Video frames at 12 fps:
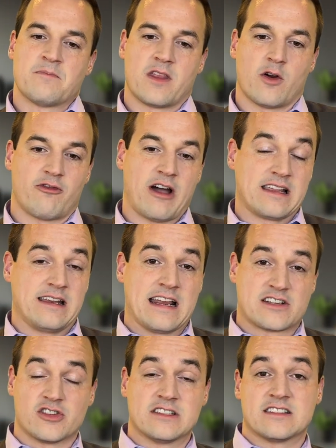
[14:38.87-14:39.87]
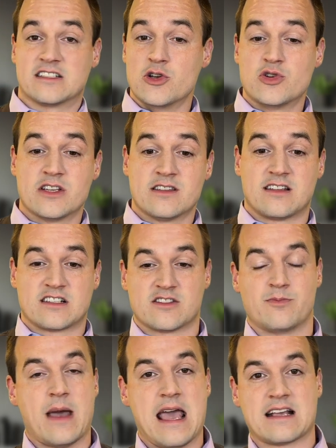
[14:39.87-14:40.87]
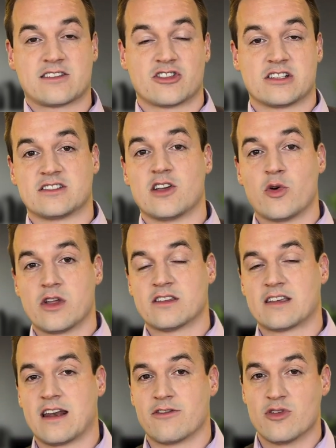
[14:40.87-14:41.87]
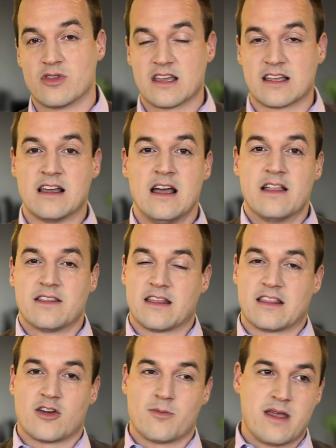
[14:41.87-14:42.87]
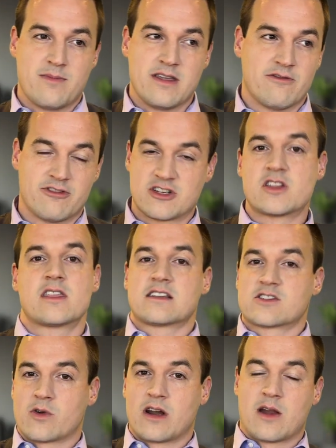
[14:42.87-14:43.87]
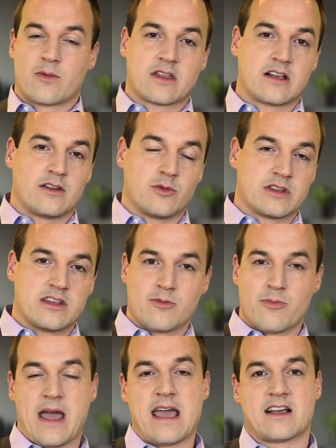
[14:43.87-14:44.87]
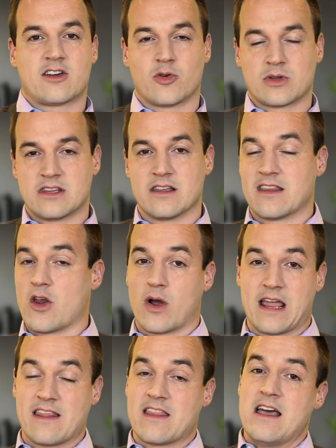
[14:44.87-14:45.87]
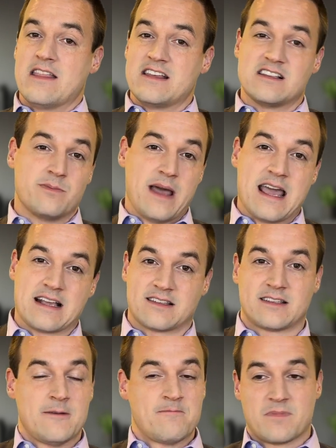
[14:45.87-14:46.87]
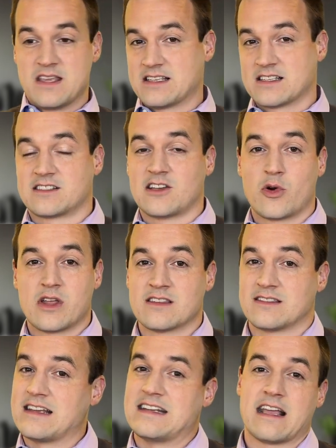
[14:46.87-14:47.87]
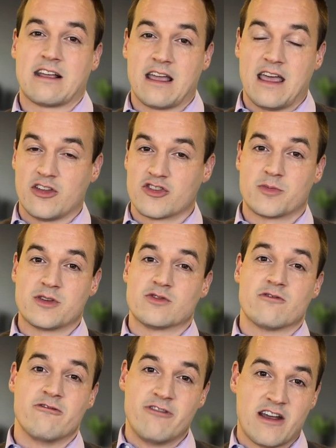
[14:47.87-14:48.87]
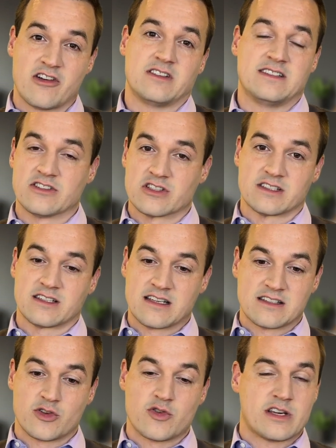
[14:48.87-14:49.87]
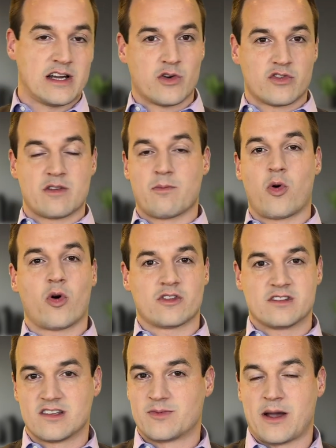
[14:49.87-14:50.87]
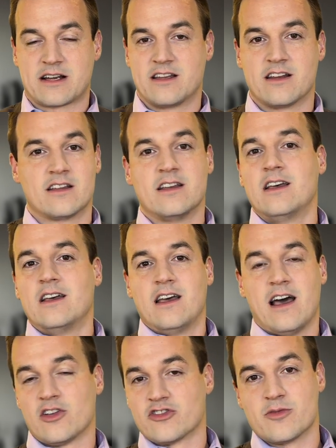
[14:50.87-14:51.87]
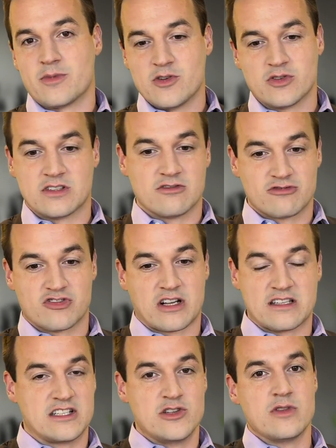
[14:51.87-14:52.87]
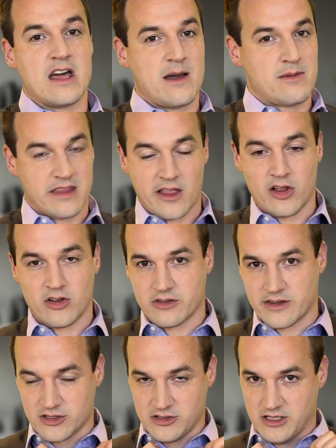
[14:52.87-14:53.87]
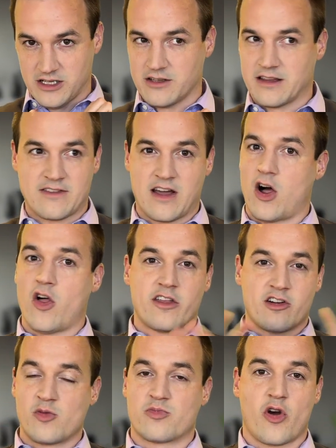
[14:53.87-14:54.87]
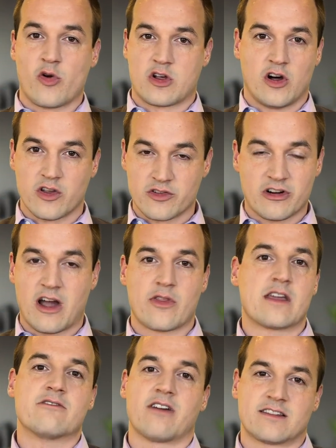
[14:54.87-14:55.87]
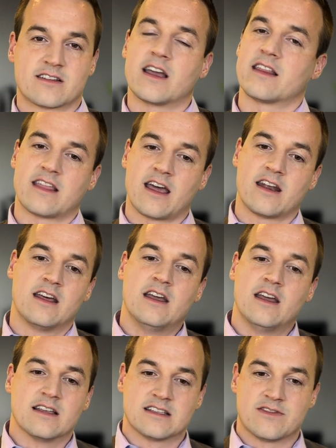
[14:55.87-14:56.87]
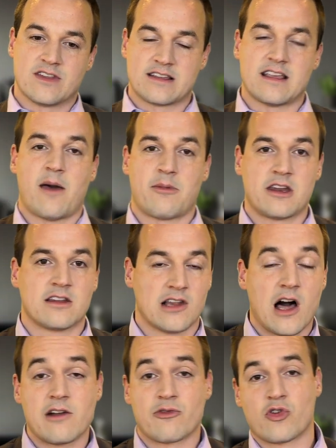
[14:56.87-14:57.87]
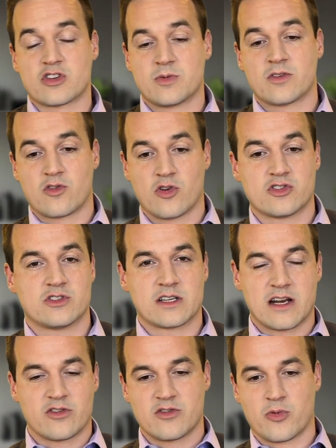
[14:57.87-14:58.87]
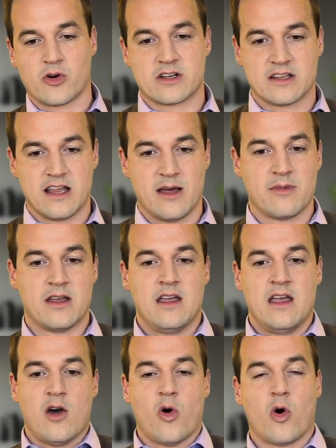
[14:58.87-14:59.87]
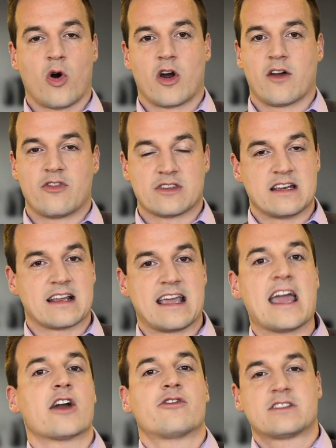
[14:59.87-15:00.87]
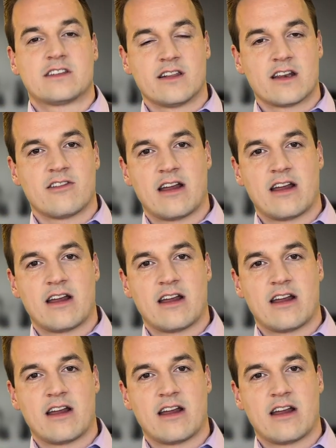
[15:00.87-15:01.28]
Financial institutions such as banks or custodians. Again, if you think that there may be fishy things going on with their bank or with again, these banks, these custodians, they take elder abuse very seriously, and so you can always report suspected elder abuse directly to them, and they've got all their own protocols for how they investigate that and see if that's happening. Law enforcement, of course, you can always report it to them. Or if it's in a care facility, right?